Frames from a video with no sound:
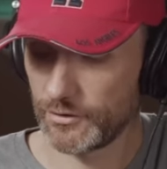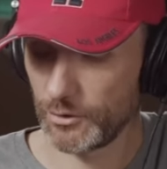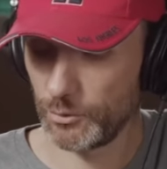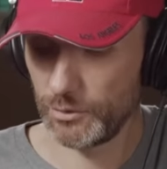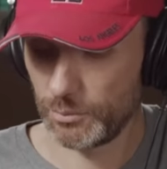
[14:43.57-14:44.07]

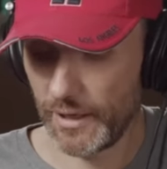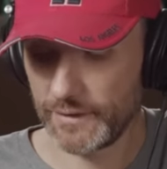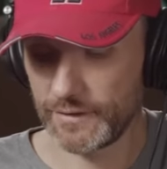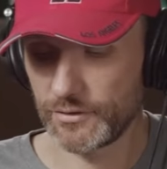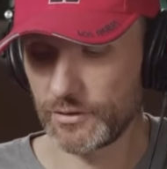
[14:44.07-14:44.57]
So when you buy
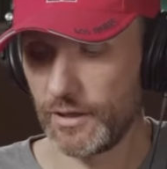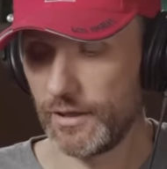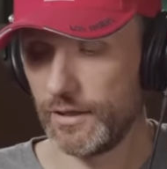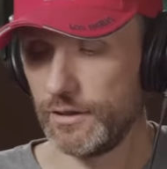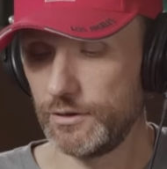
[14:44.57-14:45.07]
this,
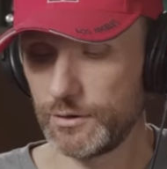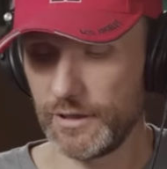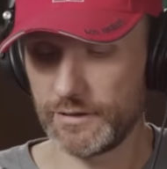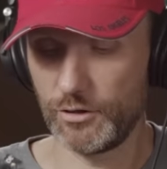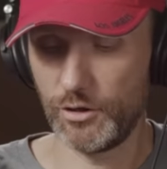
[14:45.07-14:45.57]
you
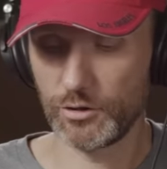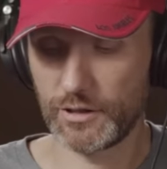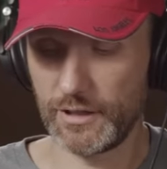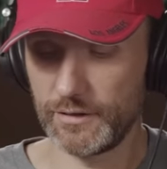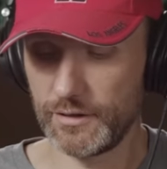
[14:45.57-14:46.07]
get the whole
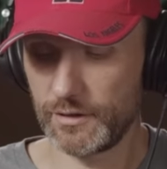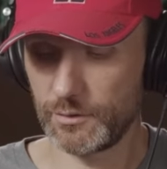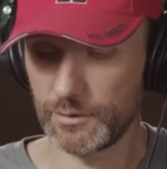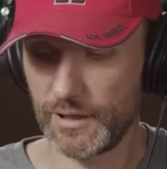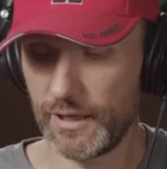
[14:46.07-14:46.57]
kit here
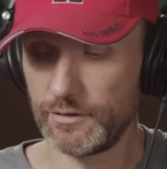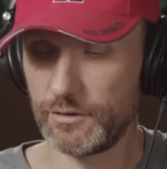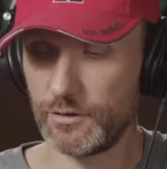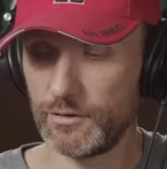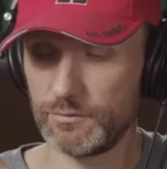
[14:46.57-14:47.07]
with the
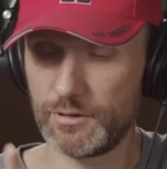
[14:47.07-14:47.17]
handle,